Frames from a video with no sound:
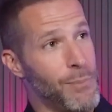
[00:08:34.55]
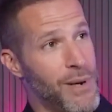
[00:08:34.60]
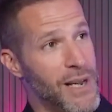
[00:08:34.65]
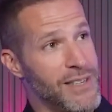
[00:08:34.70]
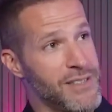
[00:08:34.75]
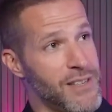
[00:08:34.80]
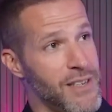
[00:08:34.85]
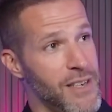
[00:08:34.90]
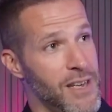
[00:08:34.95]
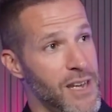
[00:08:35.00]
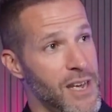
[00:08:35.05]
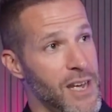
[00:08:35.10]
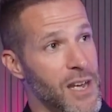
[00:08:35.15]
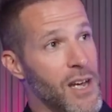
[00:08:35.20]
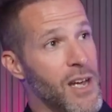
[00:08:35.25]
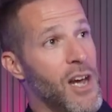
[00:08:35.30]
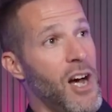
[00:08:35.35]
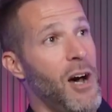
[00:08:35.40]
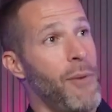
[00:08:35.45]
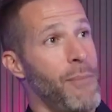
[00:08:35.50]
place to eat,
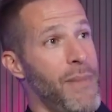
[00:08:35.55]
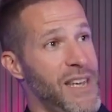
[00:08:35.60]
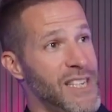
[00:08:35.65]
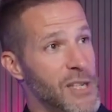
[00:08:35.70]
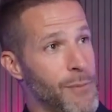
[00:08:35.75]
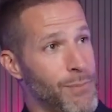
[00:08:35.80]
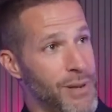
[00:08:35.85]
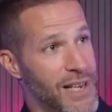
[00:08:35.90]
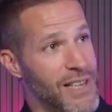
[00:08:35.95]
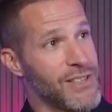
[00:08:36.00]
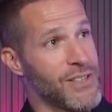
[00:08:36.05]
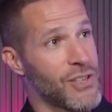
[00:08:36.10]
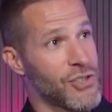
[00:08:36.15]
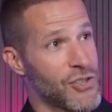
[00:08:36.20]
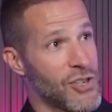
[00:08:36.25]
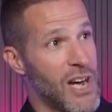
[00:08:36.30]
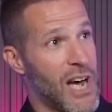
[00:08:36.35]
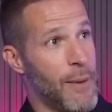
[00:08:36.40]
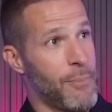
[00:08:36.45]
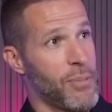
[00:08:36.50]
amazing place to
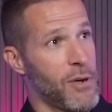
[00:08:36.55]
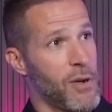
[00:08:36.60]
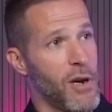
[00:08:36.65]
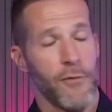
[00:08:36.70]
shop.